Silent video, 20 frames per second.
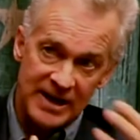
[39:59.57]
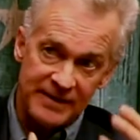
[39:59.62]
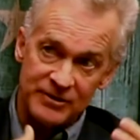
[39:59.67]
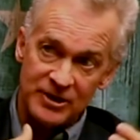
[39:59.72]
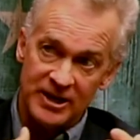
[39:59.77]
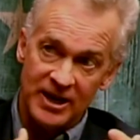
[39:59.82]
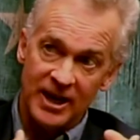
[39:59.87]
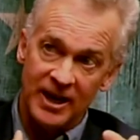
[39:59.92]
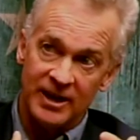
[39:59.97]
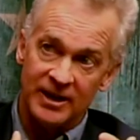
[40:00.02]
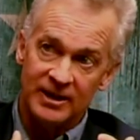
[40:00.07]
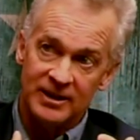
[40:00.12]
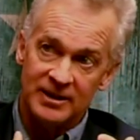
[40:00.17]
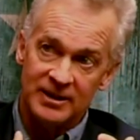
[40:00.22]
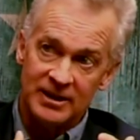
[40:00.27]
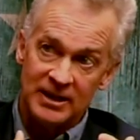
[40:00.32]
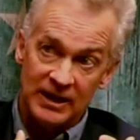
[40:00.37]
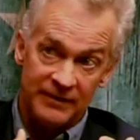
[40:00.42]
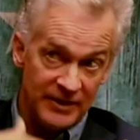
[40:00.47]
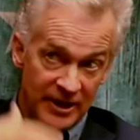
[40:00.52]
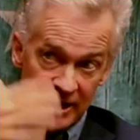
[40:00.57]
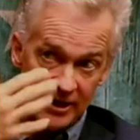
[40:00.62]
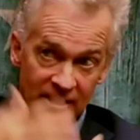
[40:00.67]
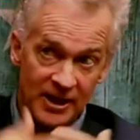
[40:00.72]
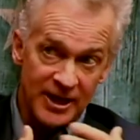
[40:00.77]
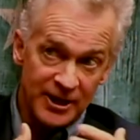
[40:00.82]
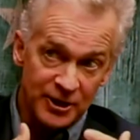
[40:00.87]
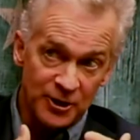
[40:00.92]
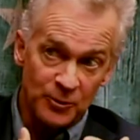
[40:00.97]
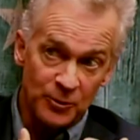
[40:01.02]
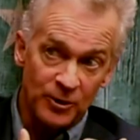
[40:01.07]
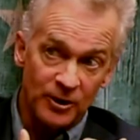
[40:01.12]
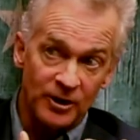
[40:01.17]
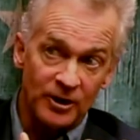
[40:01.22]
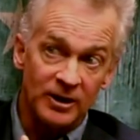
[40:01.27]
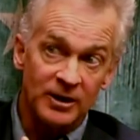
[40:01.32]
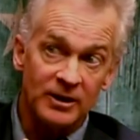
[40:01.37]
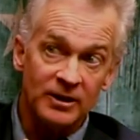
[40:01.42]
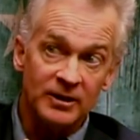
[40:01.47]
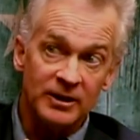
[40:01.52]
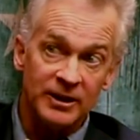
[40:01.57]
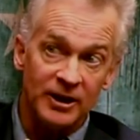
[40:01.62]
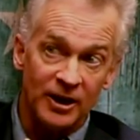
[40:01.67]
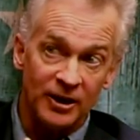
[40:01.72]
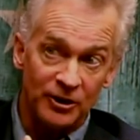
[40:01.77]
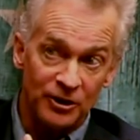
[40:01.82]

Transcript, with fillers: every day. If they didn't like your work, you know,